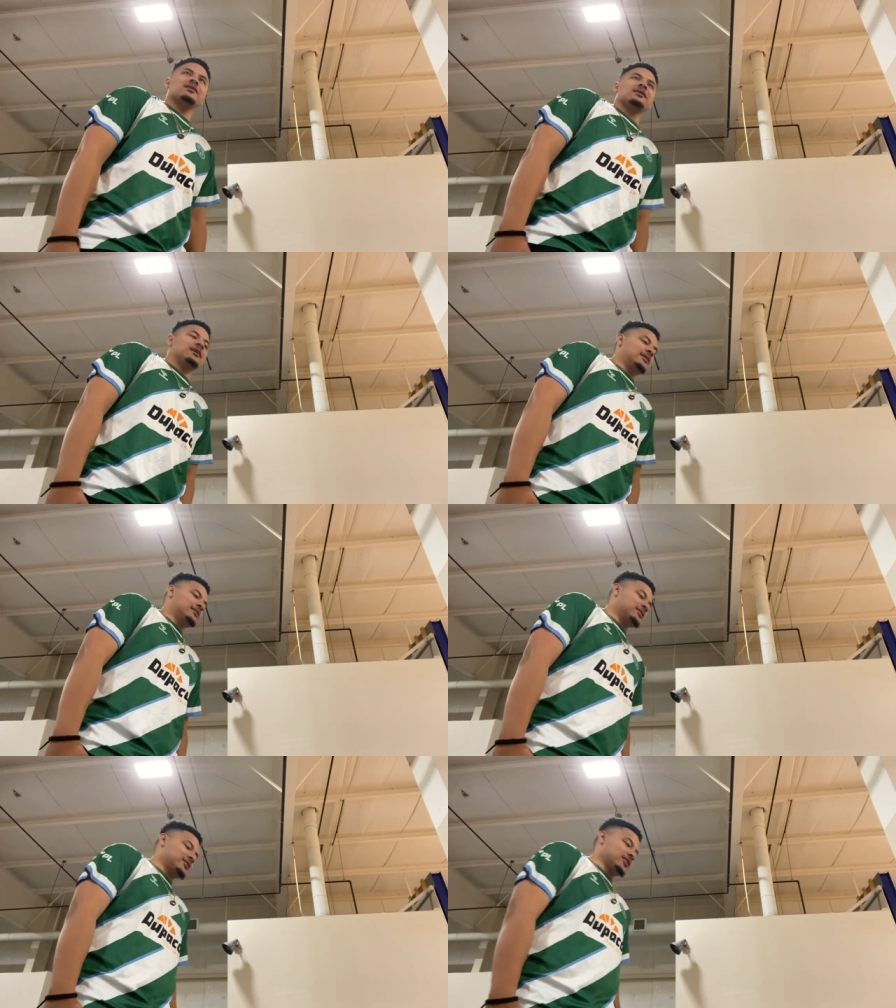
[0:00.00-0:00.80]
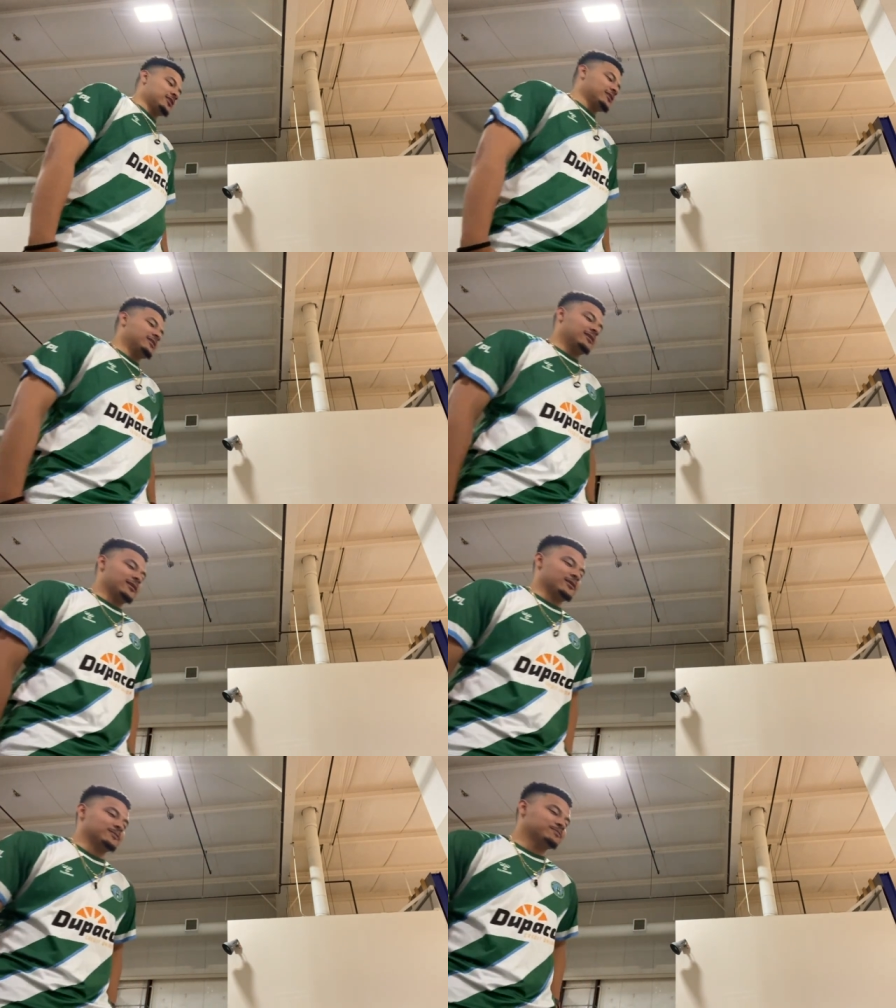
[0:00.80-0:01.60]
All right, let's start.
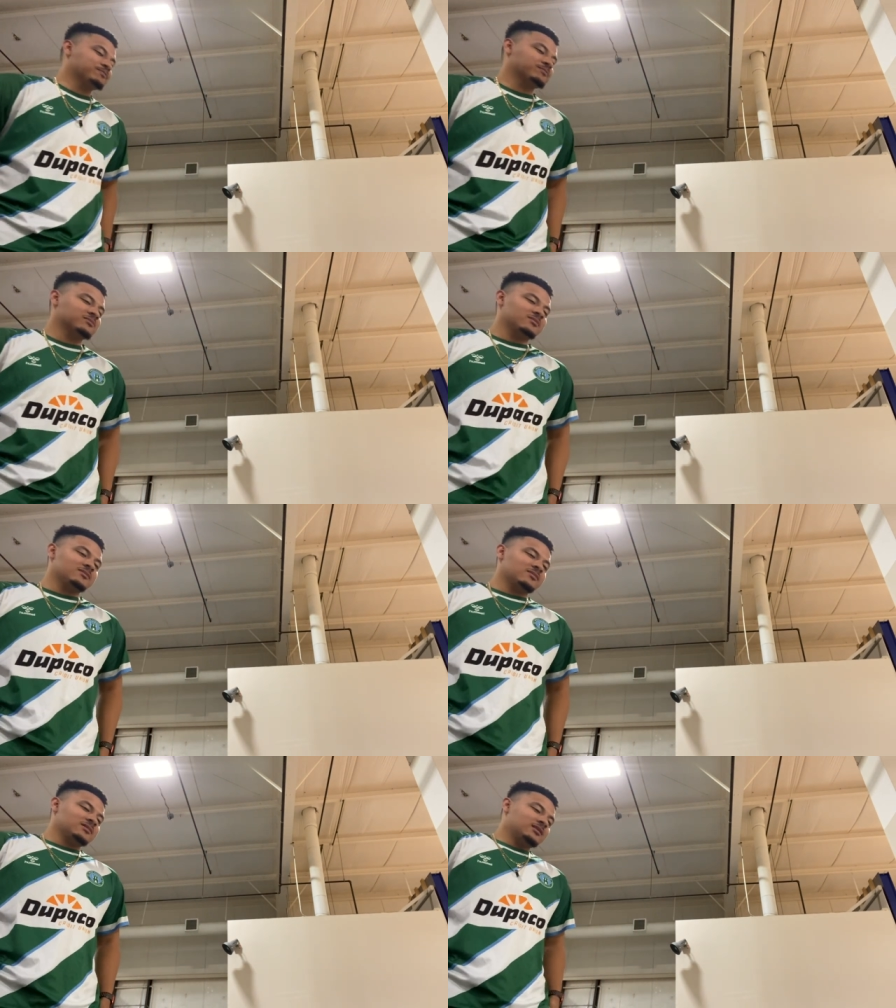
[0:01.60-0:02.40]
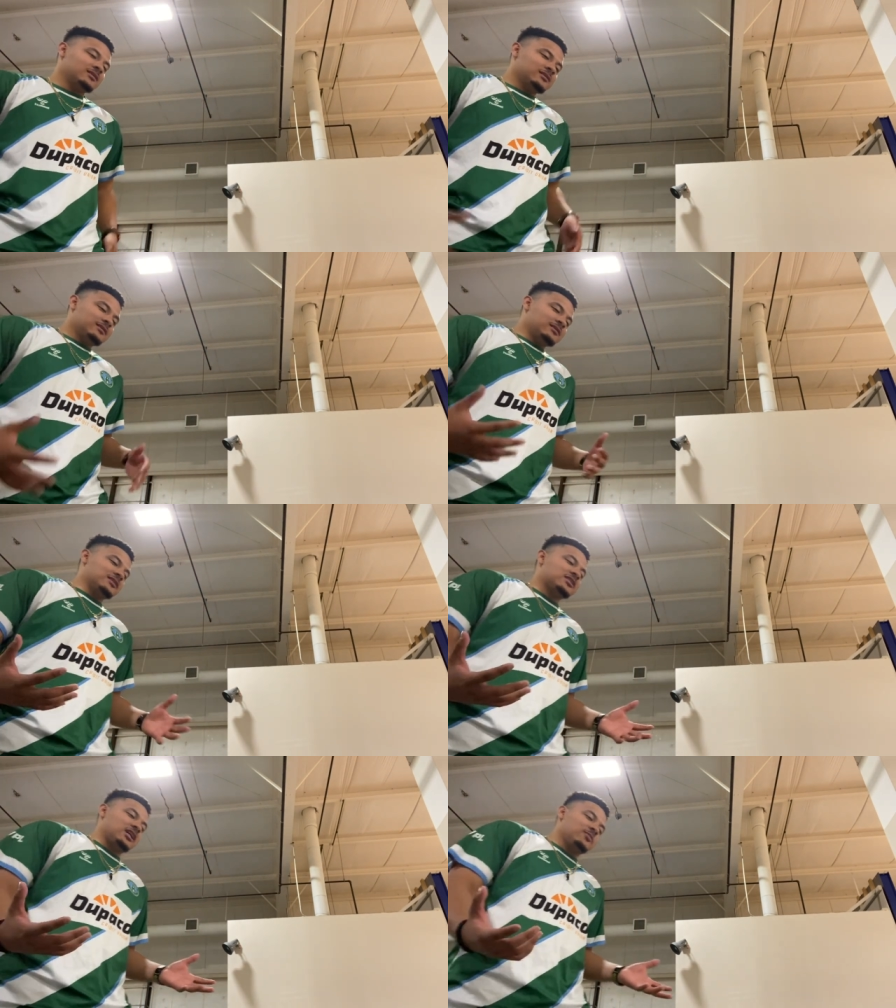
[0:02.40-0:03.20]
Um,
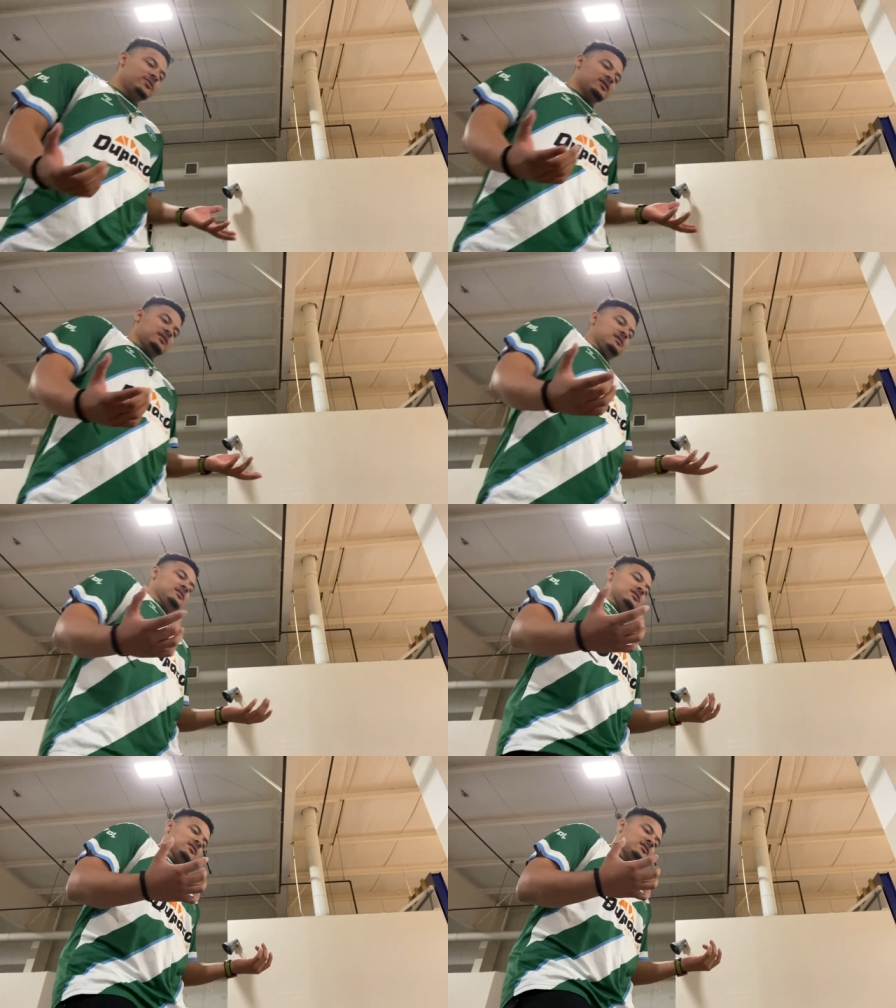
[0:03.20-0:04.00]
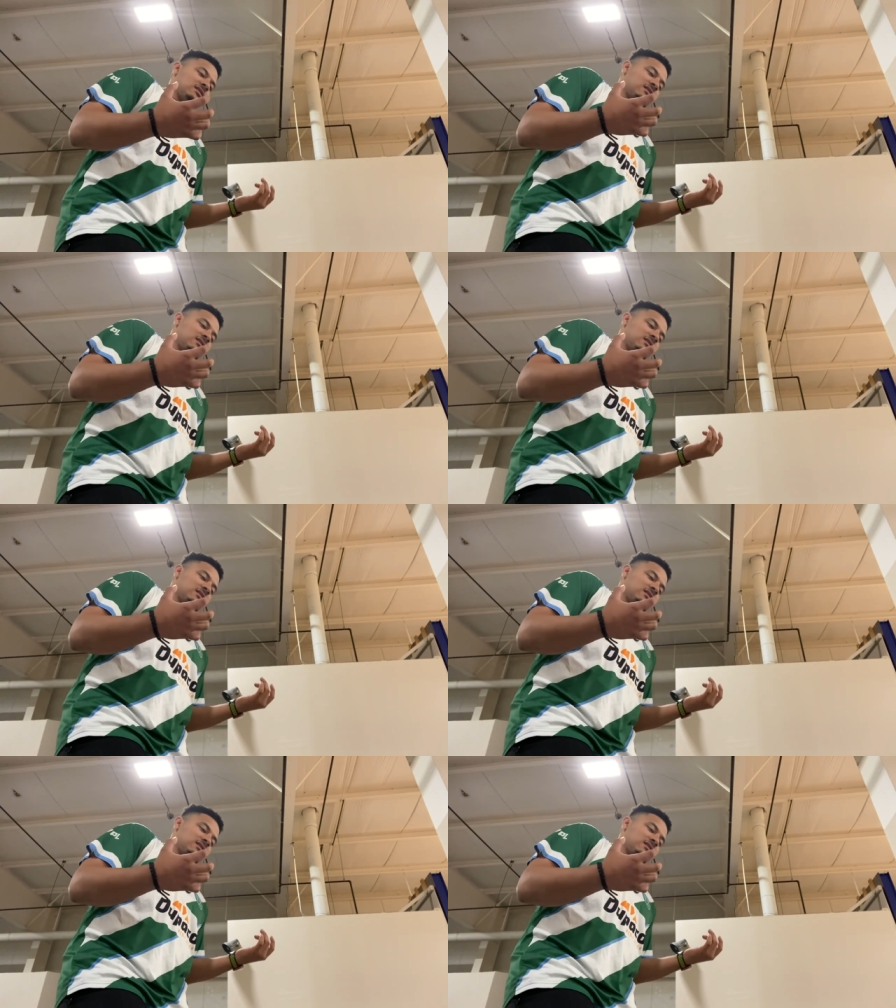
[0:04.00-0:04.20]
this topic is